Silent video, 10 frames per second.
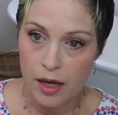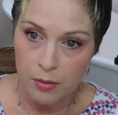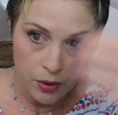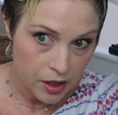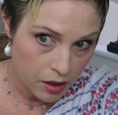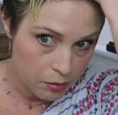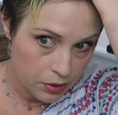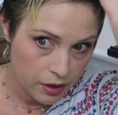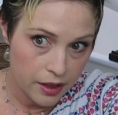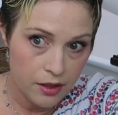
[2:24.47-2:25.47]
I'm gonna
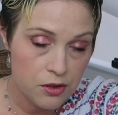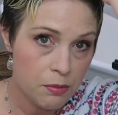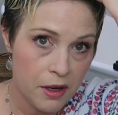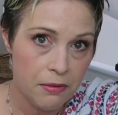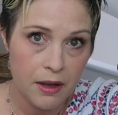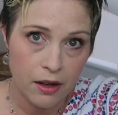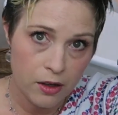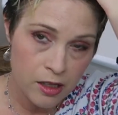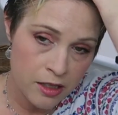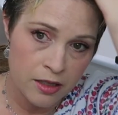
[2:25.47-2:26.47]
completely use my
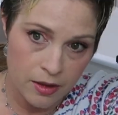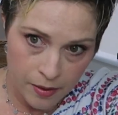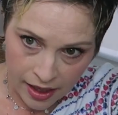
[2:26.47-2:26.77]
fingers,